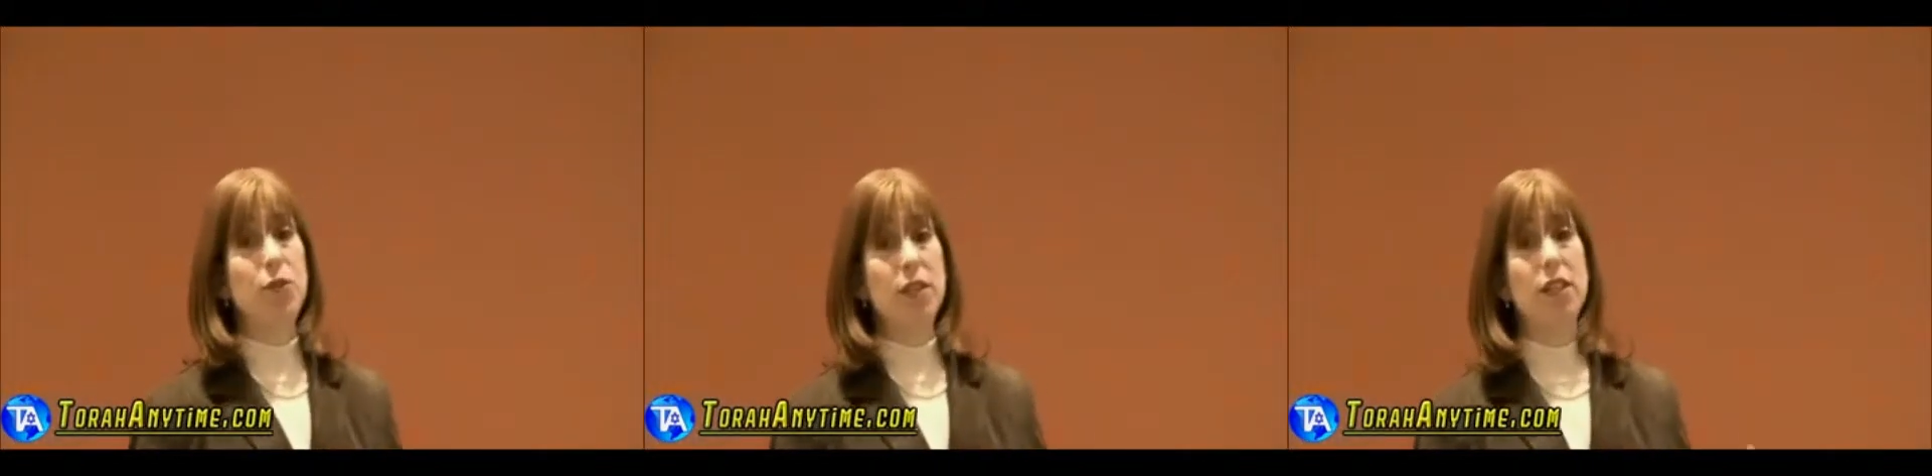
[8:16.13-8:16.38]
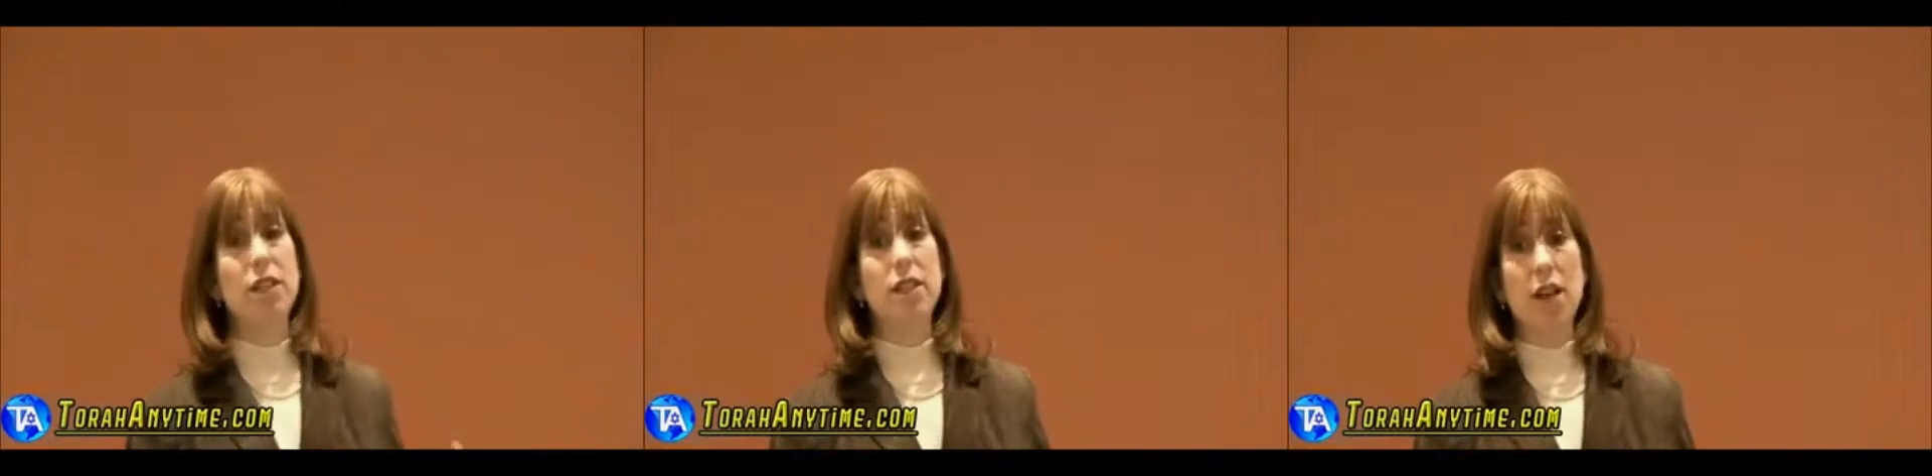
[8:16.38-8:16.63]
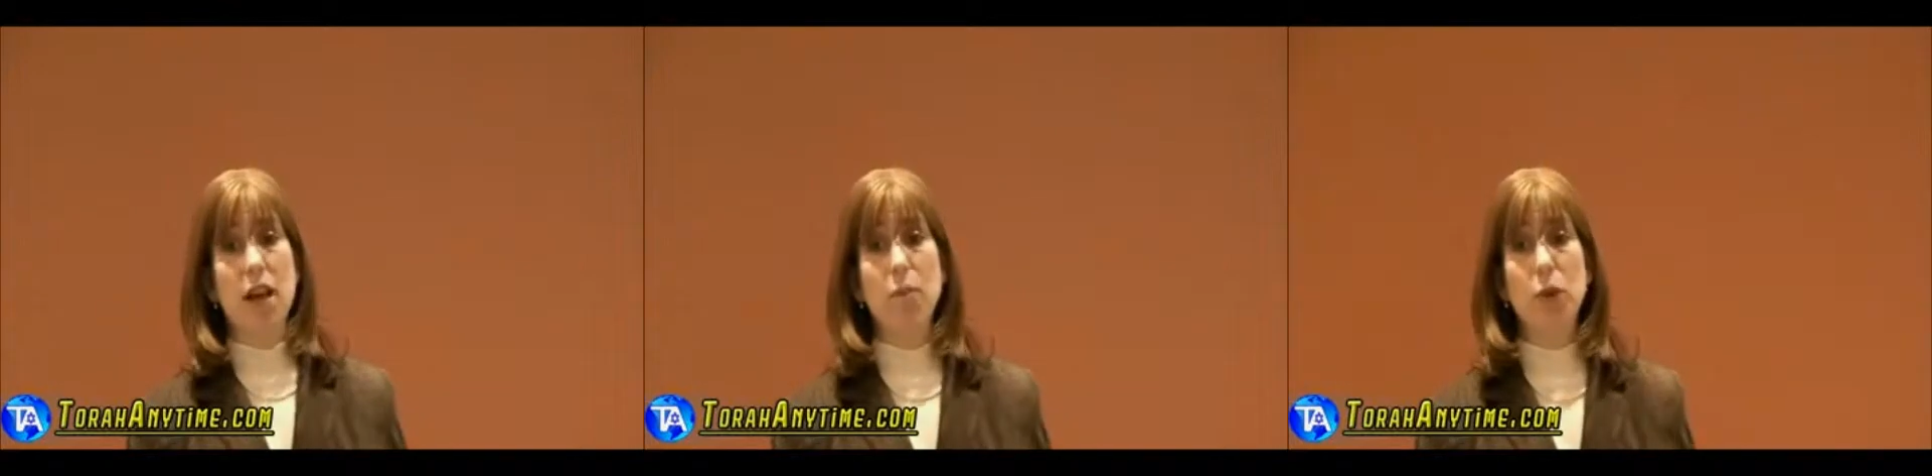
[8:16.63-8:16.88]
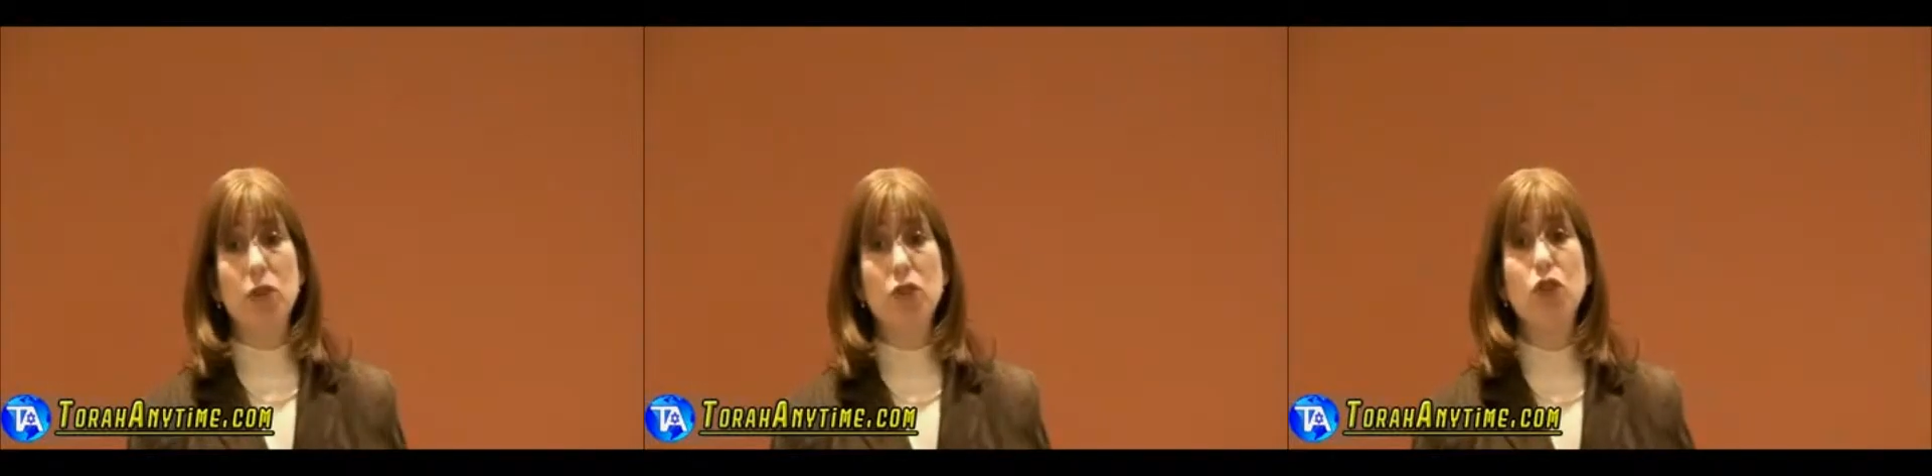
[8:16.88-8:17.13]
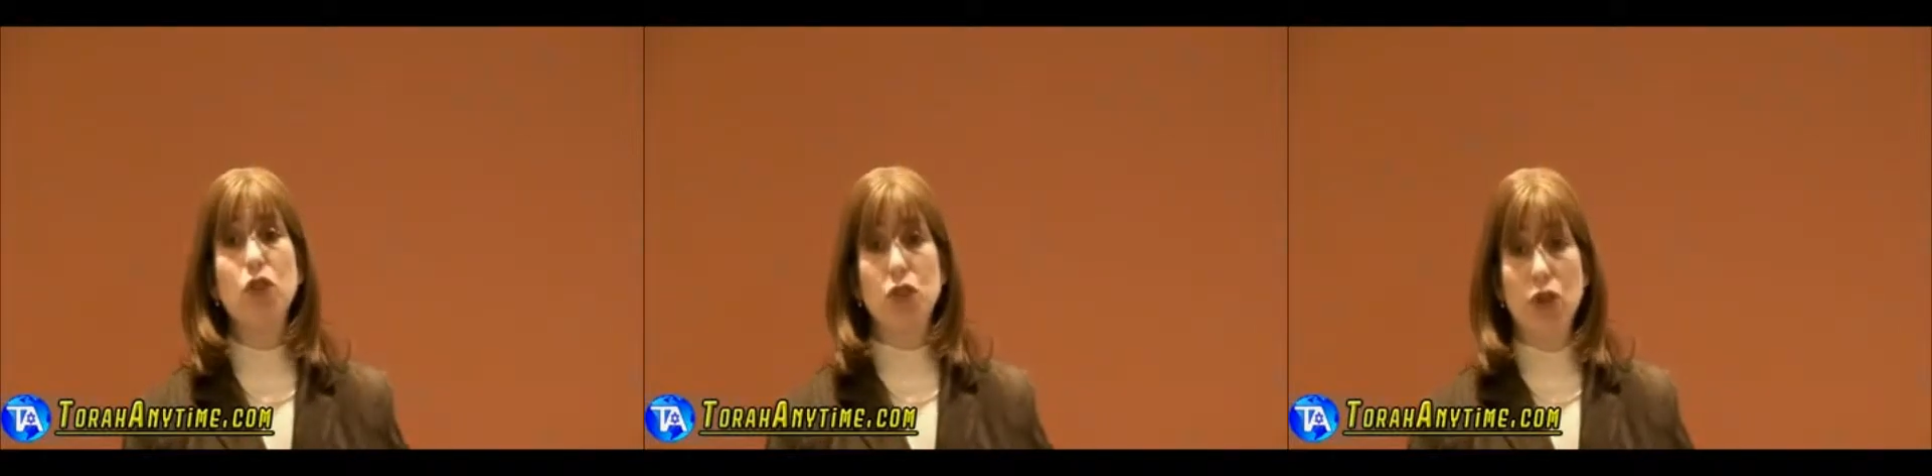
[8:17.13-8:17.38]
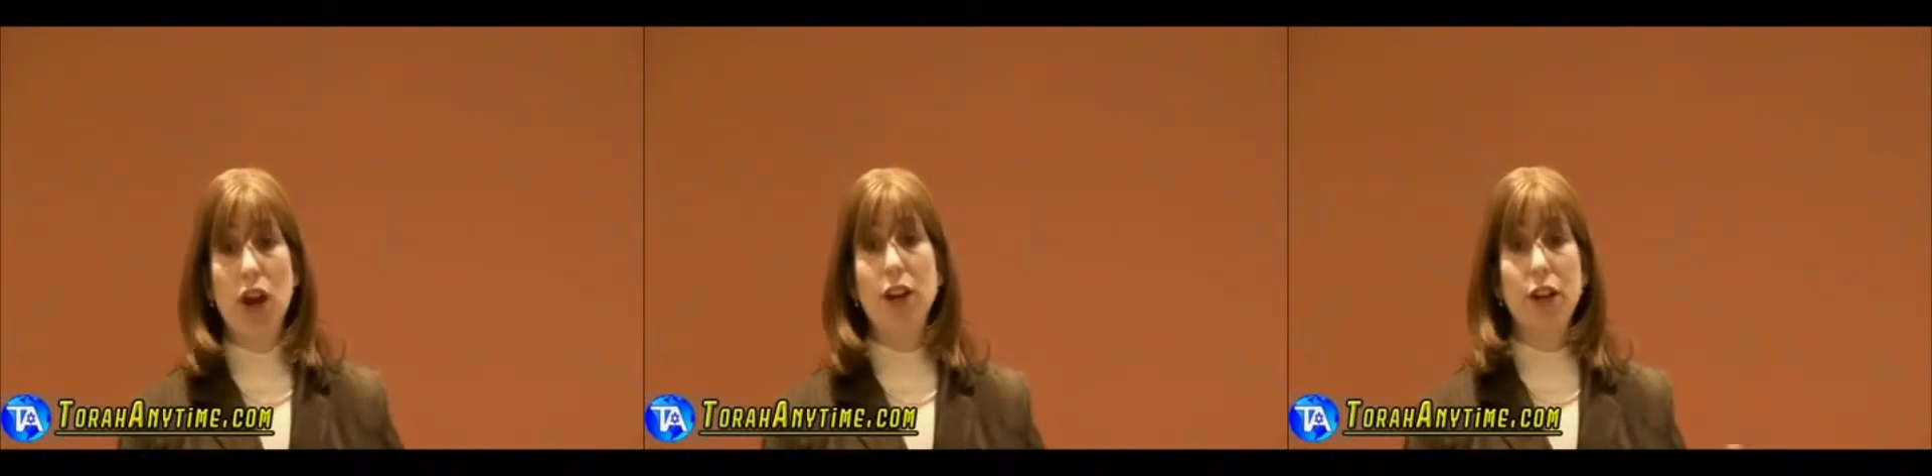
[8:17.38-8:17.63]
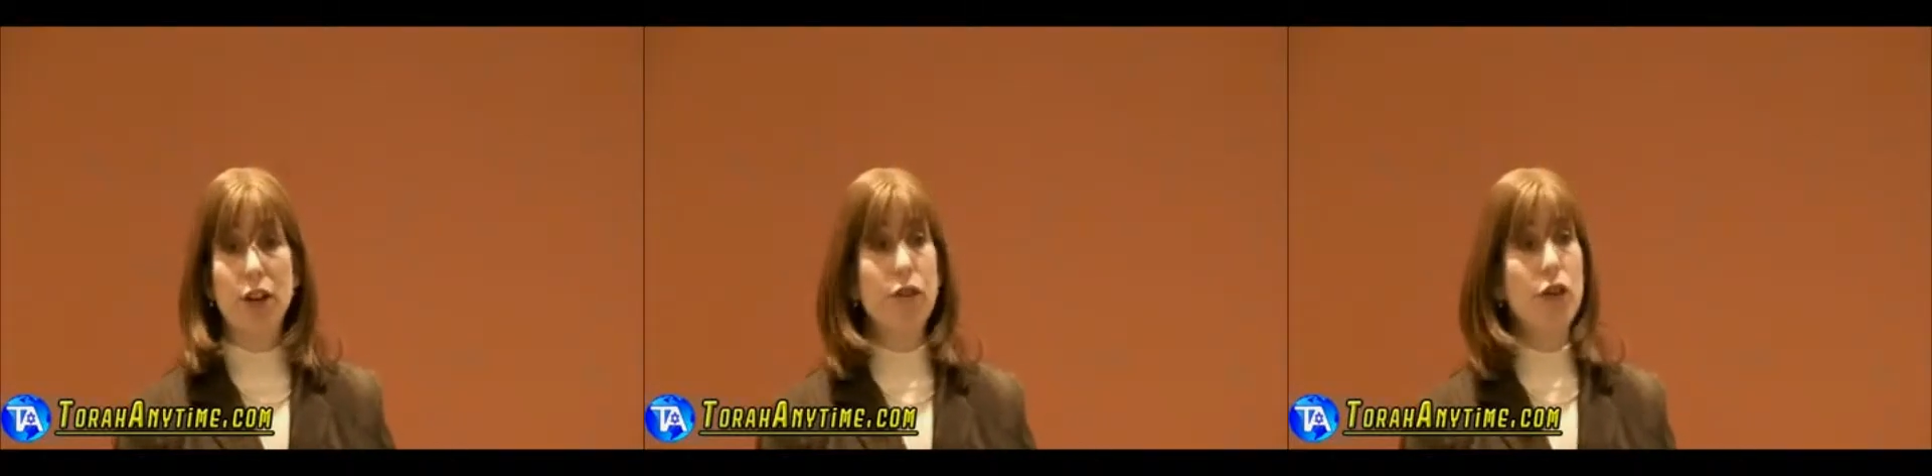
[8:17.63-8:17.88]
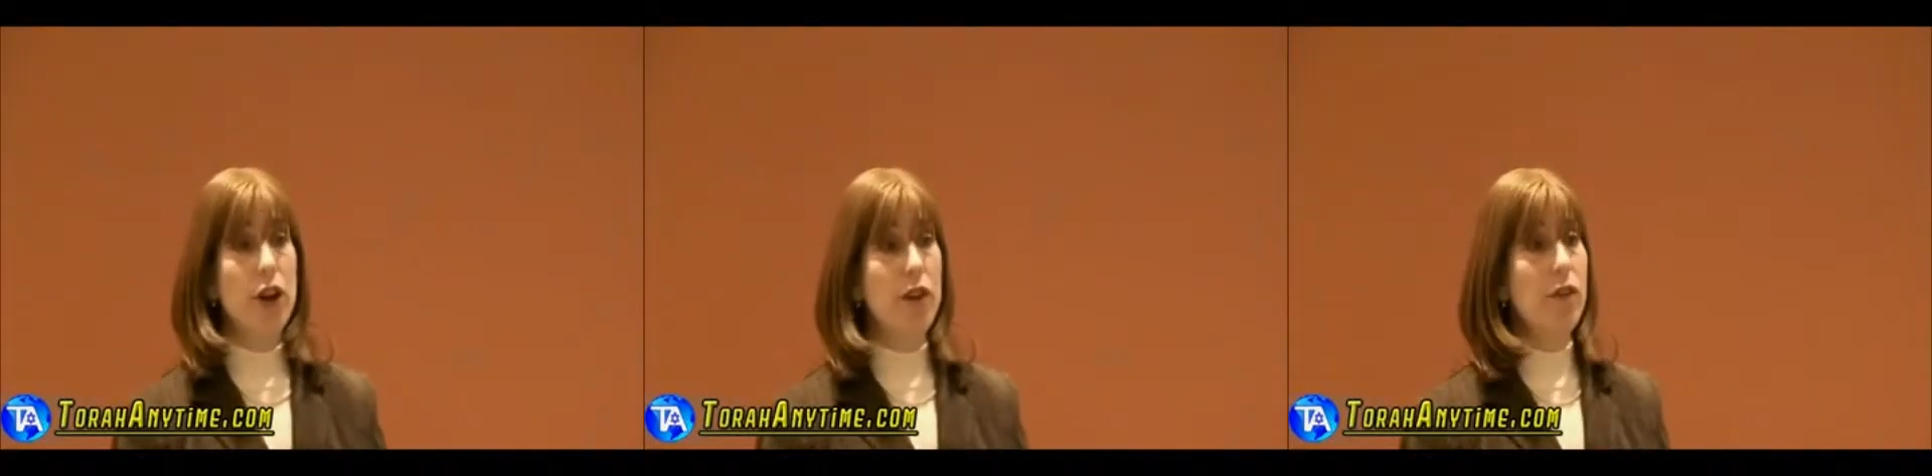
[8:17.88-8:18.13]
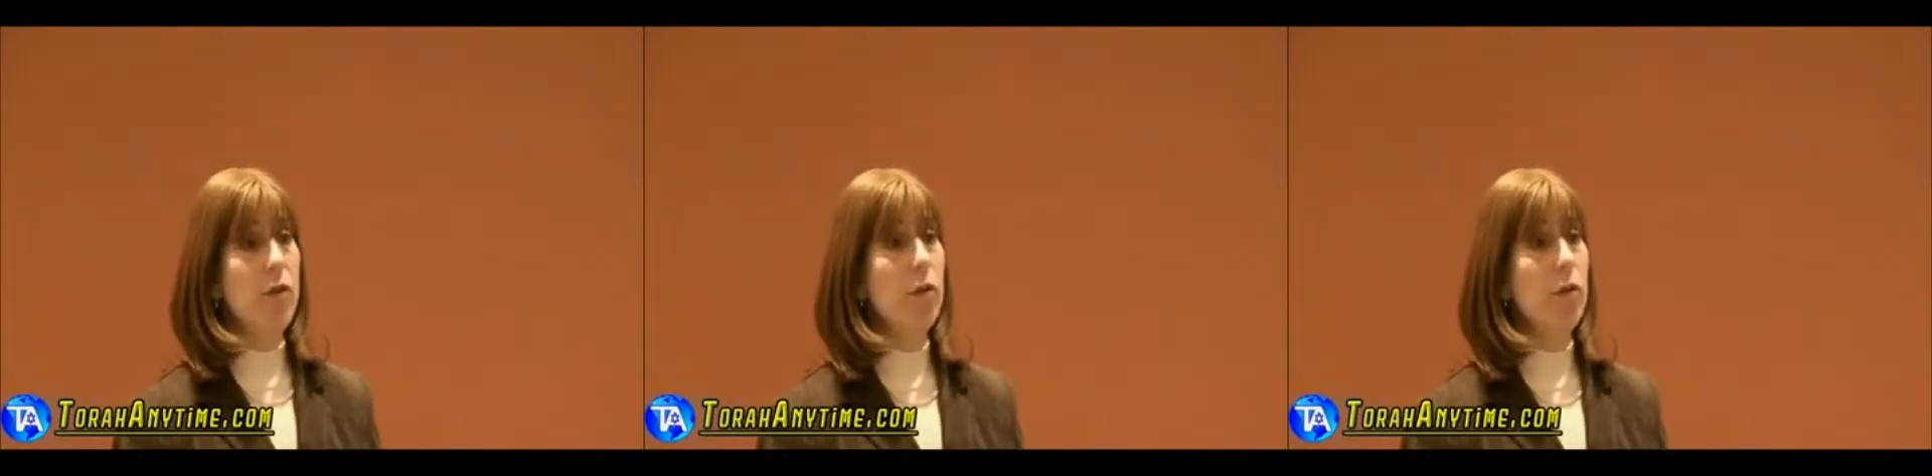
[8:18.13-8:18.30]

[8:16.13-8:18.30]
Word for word: to his disciples to try to convert